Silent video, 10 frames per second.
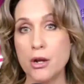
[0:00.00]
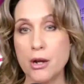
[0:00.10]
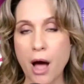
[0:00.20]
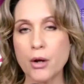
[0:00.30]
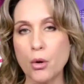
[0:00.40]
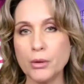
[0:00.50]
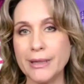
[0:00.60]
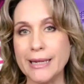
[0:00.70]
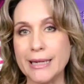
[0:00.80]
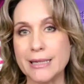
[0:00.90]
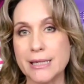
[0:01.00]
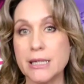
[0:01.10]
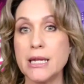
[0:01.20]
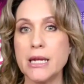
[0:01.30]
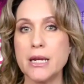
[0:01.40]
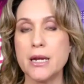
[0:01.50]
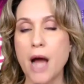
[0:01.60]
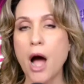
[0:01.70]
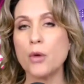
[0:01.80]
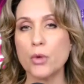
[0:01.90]
Not only did he
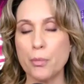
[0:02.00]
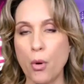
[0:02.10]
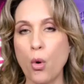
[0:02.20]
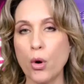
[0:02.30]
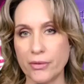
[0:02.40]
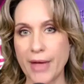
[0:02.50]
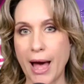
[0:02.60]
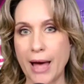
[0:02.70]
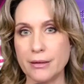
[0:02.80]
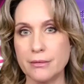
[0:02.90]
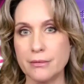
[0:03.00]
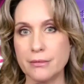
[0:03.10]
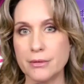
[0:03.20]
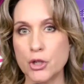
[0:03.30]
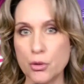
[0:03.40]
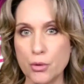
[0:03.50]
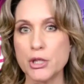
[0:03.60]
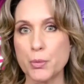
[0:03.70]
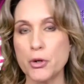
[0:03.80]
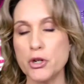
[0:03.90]
not report that to
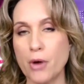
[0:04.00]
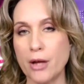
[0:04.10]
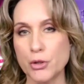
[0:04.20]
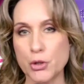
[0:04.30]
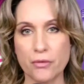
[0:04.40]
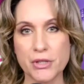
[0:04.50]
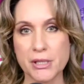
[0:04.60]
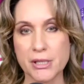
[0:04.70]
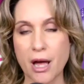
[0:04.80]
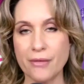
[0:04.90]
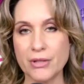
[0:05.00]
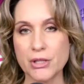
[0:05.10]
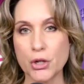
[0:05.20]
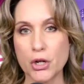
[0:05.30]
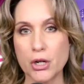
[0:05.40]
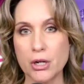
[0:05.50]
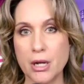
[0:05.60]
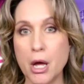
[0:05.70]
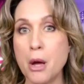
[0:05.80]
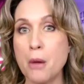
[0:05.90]
his pretrial services officer,
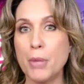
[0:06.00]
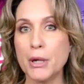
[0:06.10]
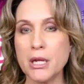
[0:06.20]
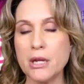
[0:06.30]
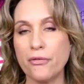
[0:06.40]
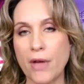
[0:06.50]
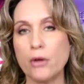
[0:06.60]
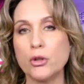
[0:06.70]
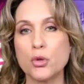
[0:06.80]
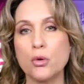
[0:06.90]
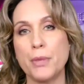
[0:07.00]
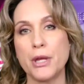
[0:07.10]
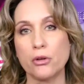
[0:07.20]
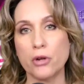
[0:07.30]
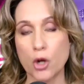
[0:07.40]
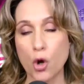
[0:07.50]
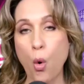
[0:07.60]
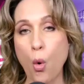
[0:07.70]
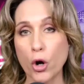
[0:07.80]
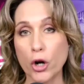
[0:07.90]
but he failed to appear in
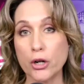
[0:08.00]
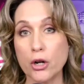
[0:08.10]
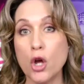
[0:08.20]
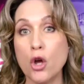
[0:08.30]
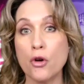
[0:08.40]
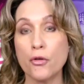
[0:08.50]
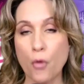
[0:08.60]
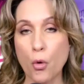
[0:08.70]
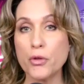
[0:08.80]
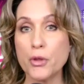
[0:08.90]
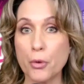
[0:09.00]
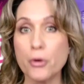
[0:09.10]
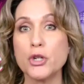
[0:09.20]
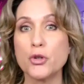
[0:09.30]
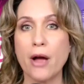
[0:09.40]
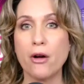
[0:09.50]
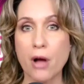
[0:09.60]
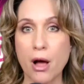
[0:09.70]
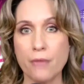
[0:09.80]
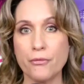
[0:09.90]
court for the pretrial
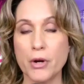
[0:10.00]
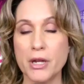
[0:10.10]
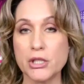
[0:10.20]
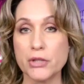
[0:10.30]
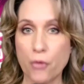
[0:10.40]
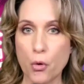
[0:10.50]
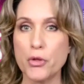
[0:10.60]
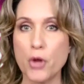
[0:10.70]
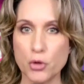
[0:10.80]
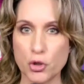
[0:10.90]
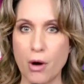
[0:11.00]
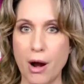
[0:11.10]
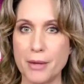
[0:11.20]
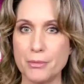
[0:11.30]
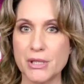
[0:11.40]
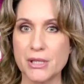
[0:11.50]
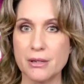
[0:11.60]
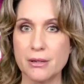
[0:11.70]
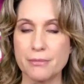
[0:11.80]
conference for those crimes.